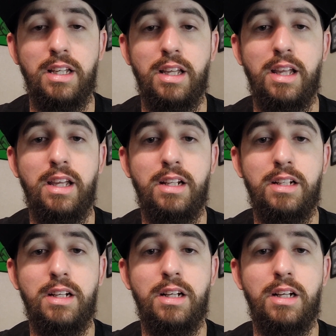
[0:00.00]
and
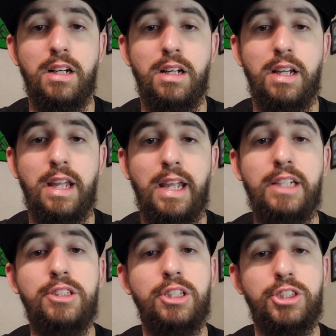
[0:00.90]

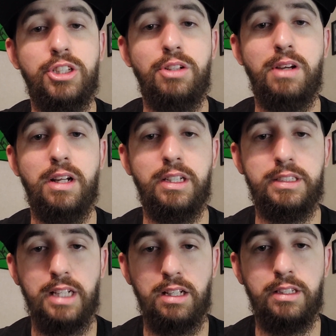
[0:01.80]
he's going to show you how to
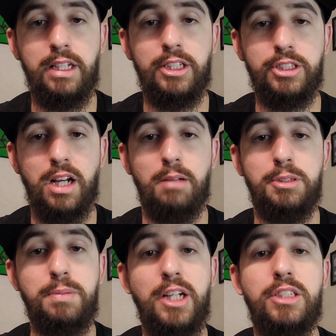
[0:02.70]
excel in that shop,
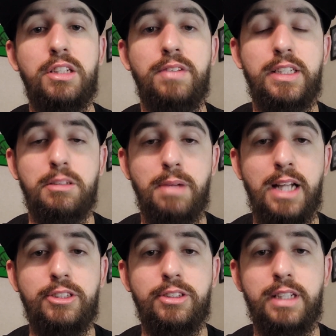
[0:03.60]
especially if he's a
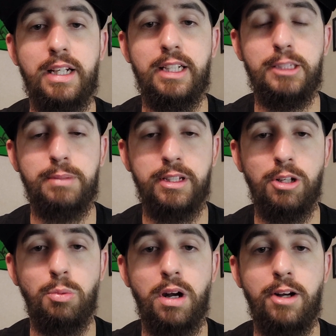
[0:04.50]
master tech and he's been
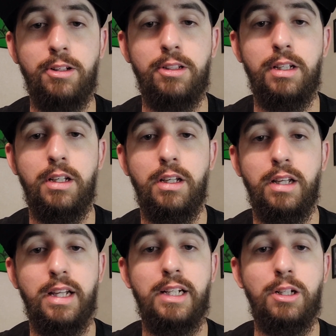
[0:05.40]
there a while
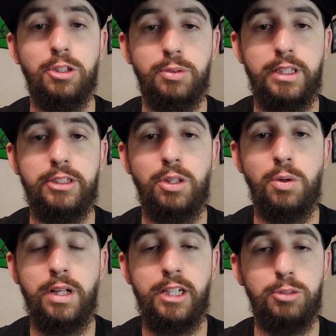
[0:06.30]
and he knows what he's
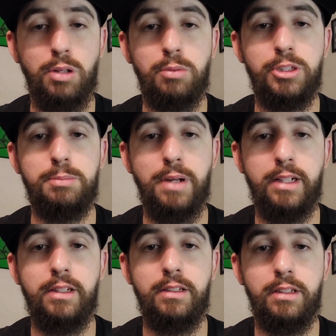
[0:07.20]
doing and he's well
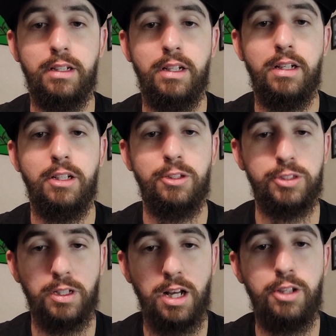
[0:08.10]
respected.
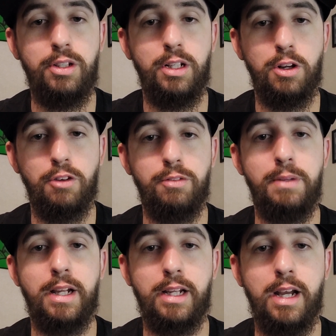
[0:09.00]
There's a lot you can learn from
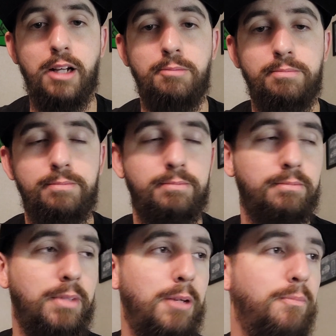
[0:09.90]
that guy.
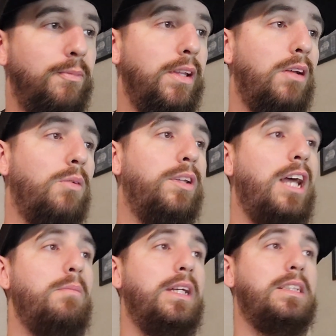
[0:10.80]
But with
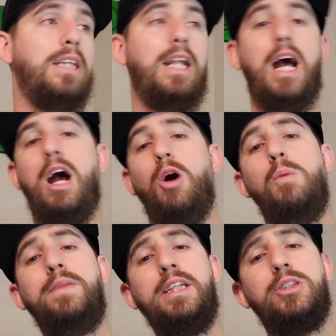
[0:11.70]
that being said, I
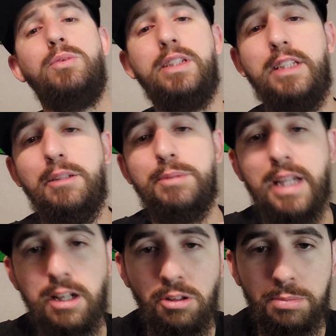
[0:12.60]
hope these 3 tips
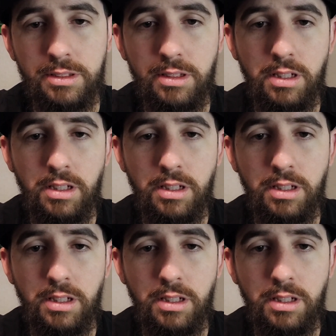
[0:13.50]
helped.